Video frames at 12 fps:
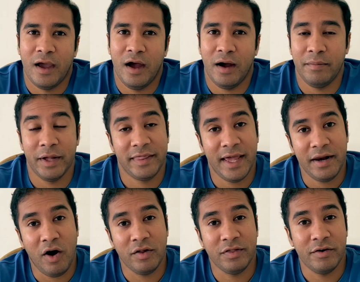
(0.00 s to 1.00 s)
But
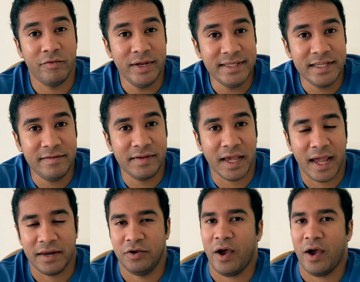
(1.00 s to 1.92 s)
then on the receiving end,